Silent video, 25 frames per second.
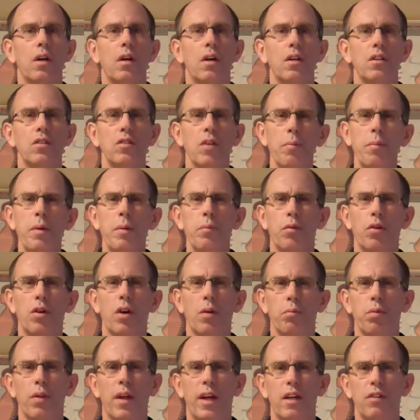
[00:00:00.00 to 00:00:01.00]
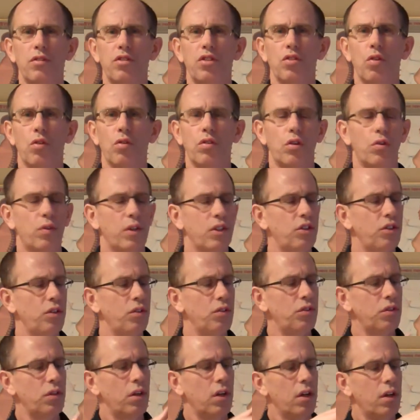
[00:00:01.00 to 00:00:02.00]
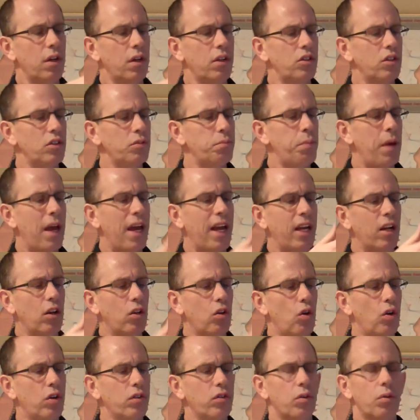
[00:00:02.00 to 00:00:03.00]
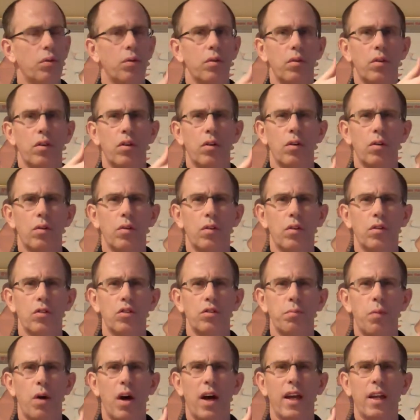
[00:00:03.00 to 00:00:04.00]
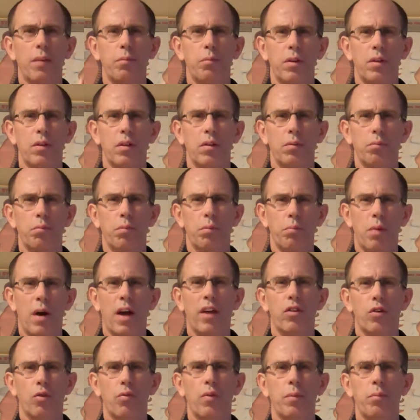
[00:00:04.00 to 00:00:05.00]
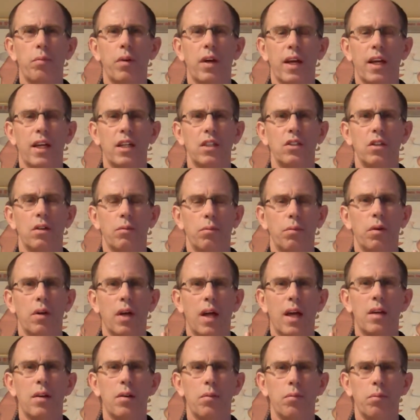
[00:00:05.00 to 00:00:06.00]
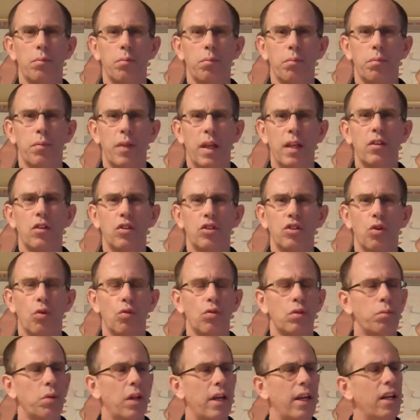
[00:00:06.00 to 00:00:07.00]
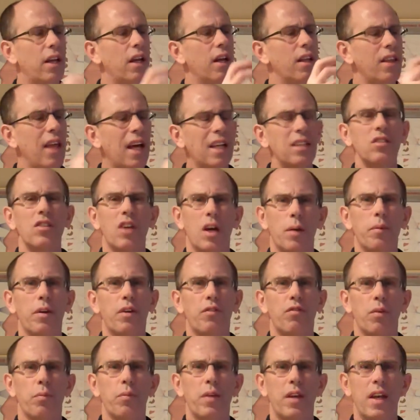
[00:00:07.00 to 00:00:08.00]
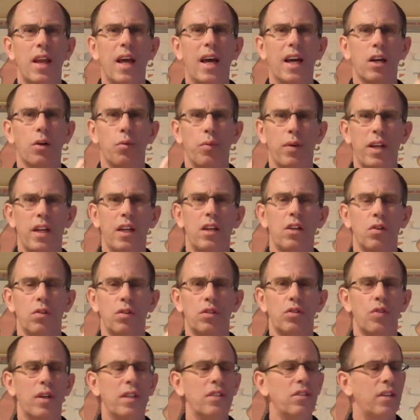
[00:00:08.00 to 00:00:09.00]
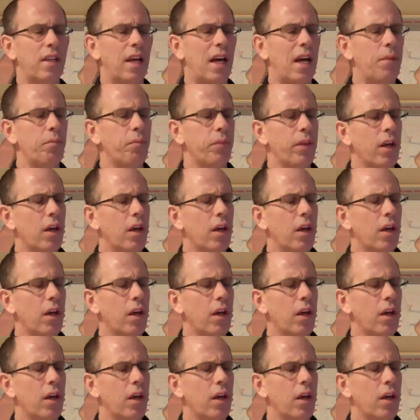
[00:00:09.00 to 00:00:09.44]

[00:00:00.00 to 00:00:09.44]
Some people complain of shoulder issues, just pain along their spine by their rib cage and their shoulder blade. That's coming from the neck, and we need to address that.